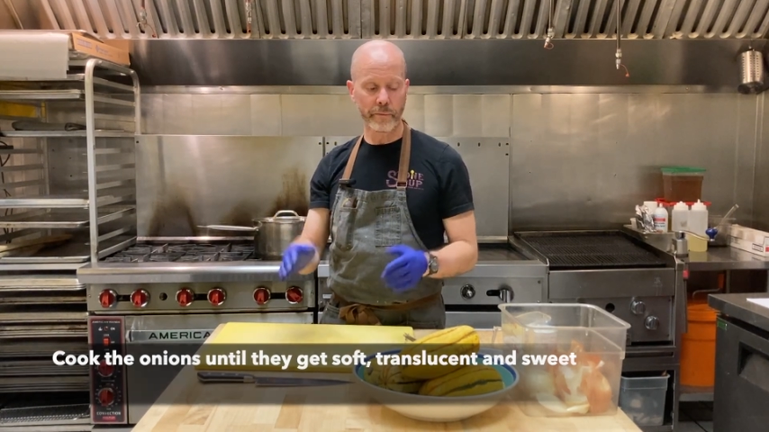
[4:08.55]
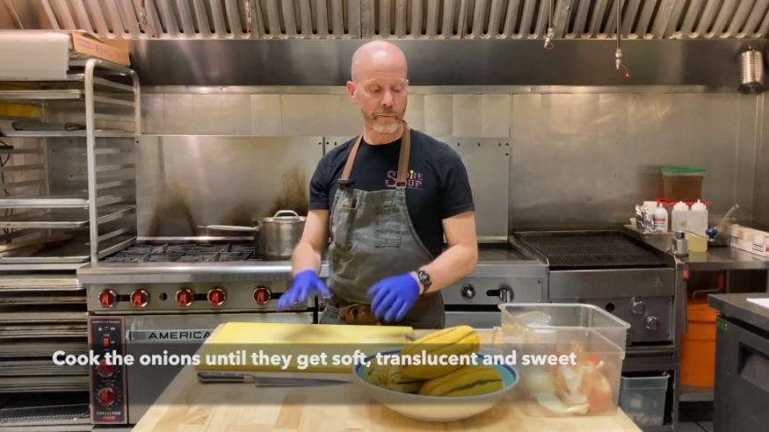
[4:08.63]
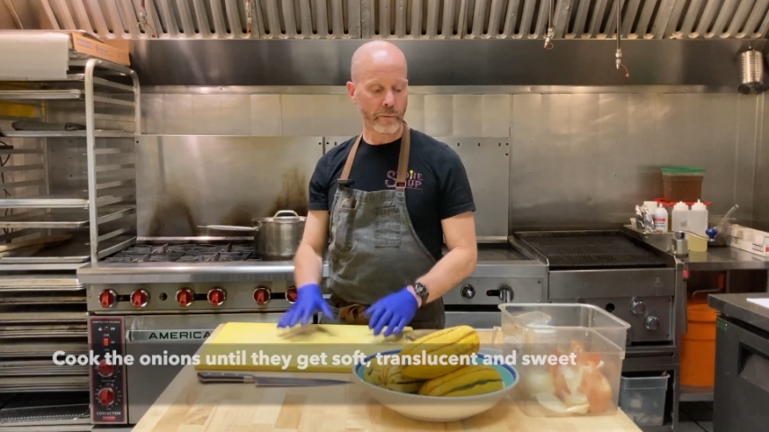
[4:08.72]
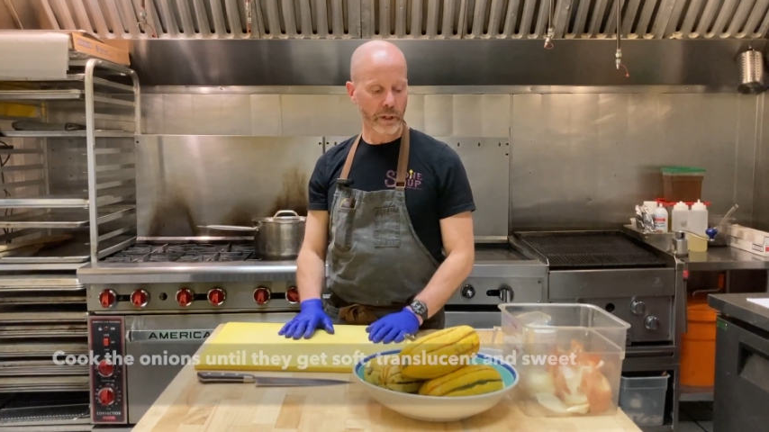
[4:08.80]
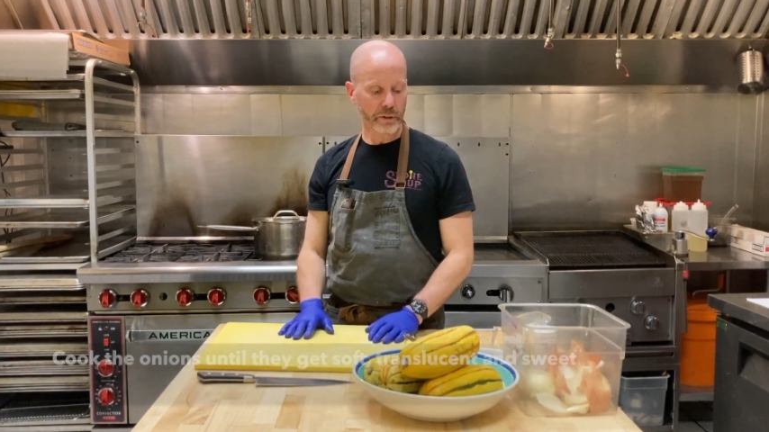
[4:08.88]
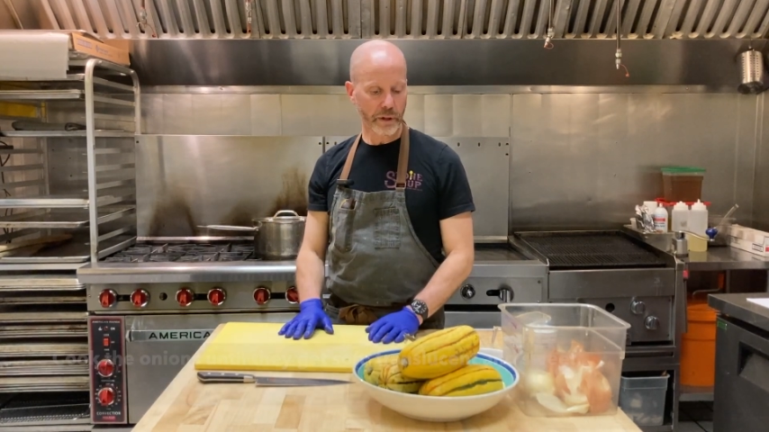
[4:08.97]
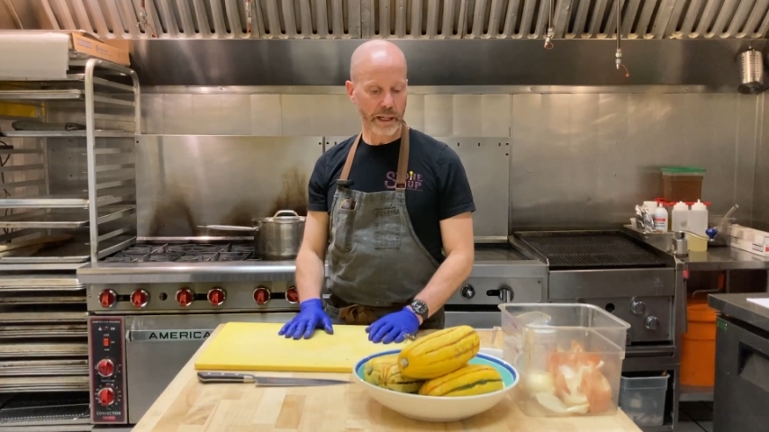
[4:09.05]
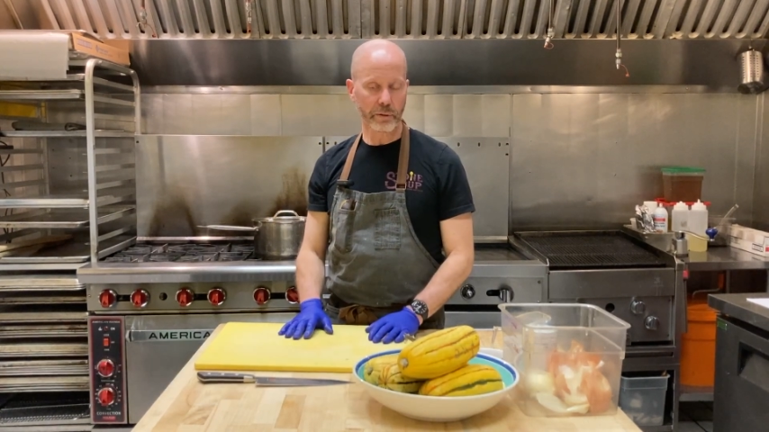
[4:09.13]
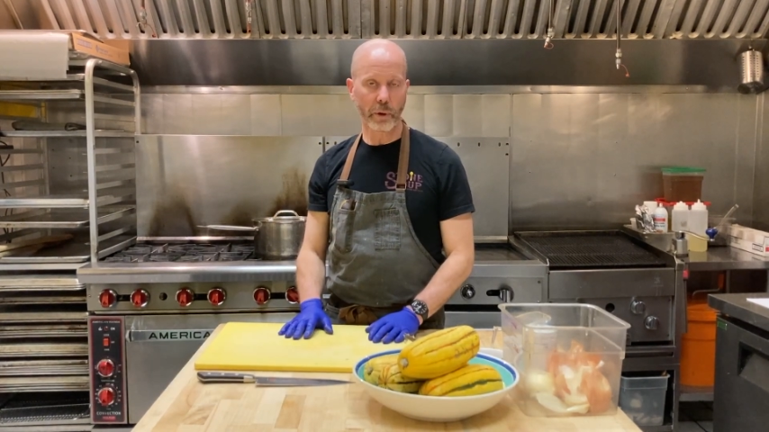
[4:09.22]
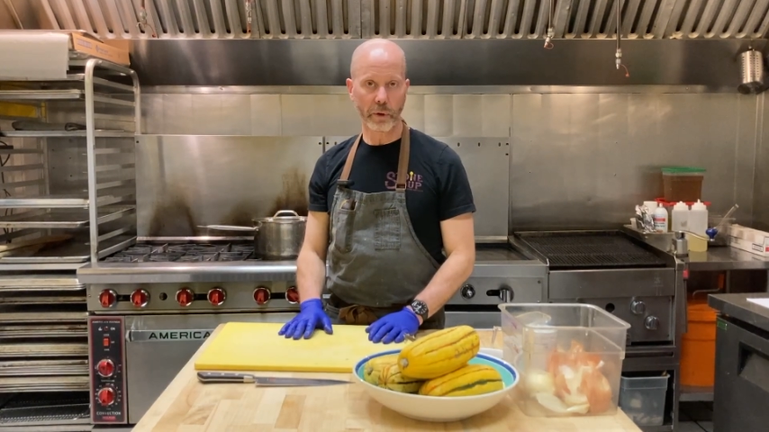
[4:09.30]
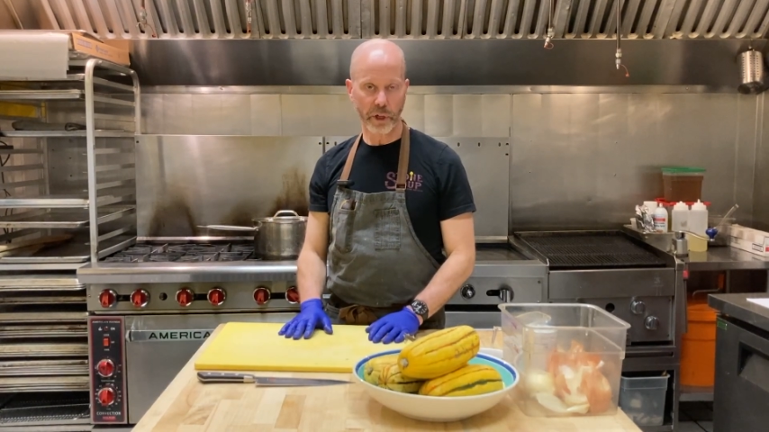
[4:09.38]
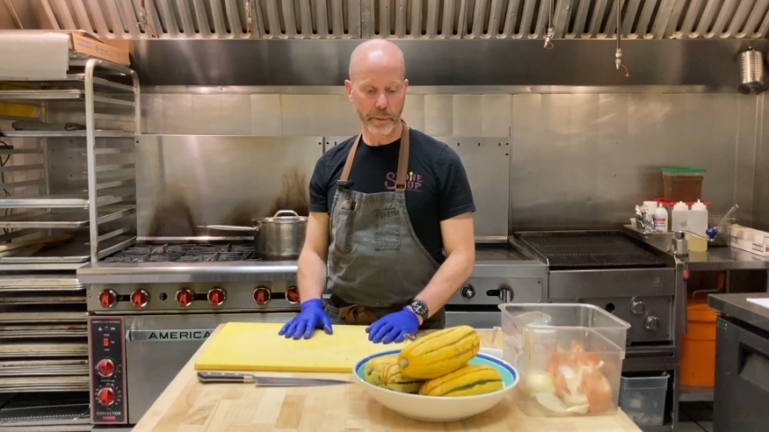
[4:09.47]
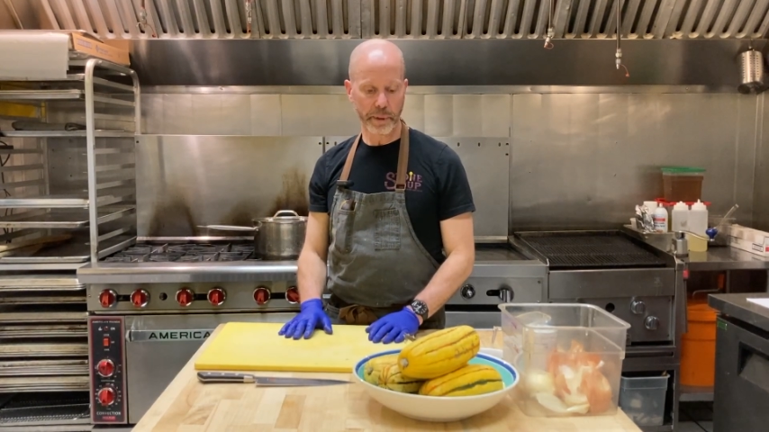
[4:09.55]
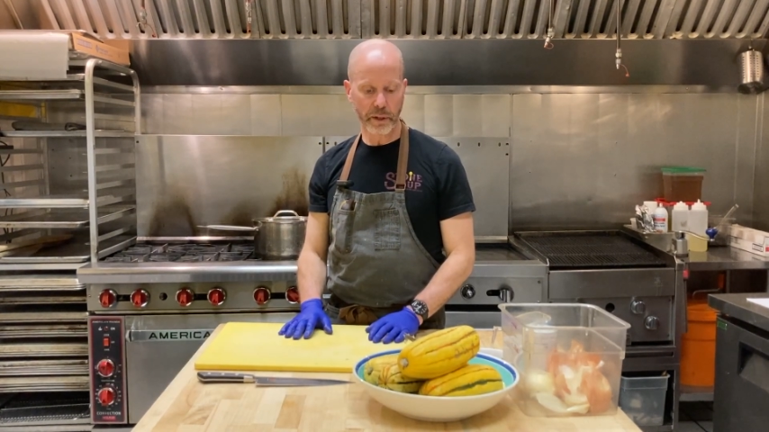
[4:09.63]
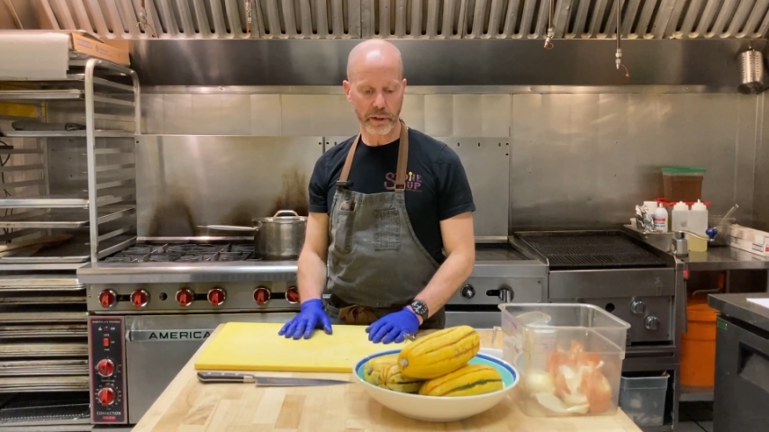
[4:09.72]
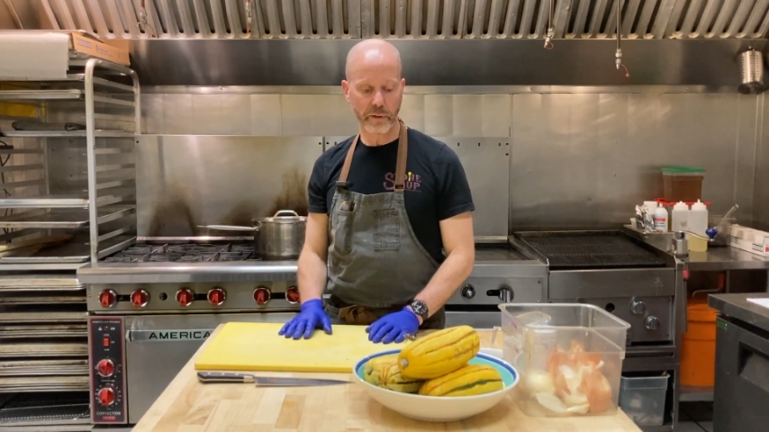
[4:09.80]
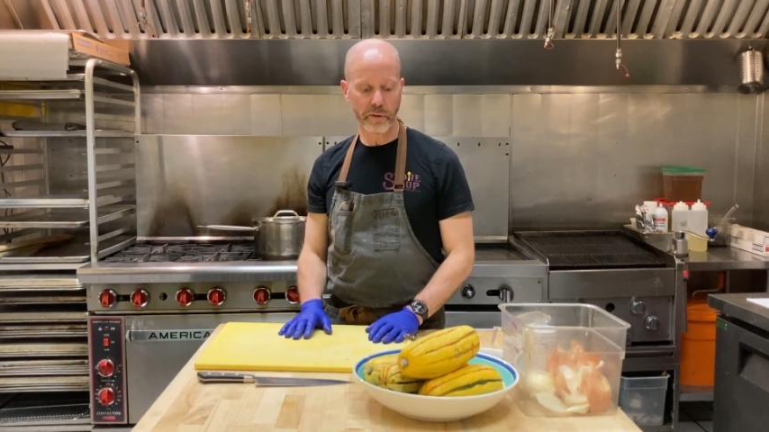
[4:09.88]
So that's what we're going to be looking